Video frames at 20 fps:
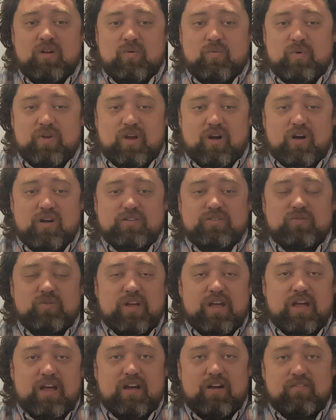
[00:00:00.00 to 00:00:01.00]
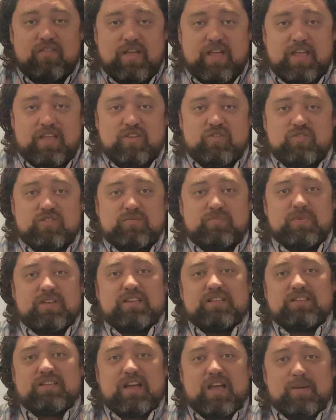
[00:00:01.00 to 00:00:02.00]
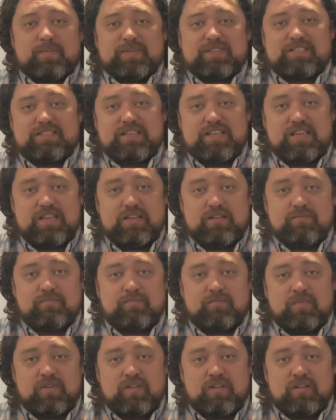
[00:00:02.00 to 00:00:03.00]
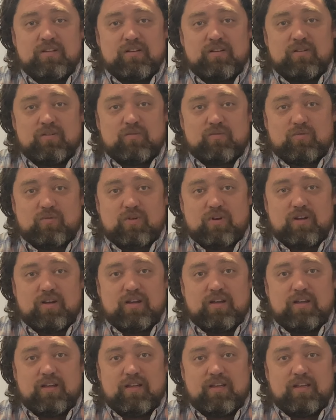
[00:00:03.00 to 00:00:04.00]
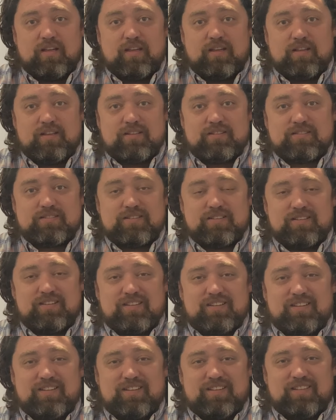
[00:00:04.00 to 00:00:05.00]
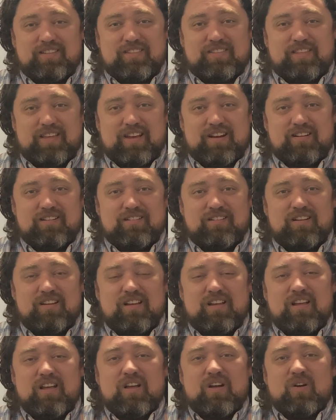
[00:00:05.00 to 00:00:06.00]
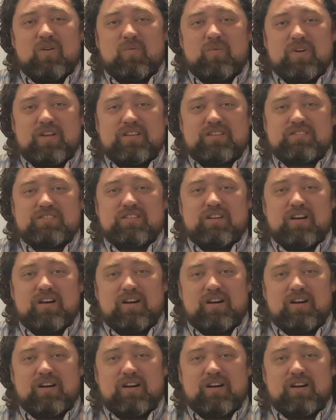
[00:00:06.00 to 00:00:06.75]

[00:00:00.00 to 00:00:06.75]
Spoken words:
We also have a USB Type-C right there, which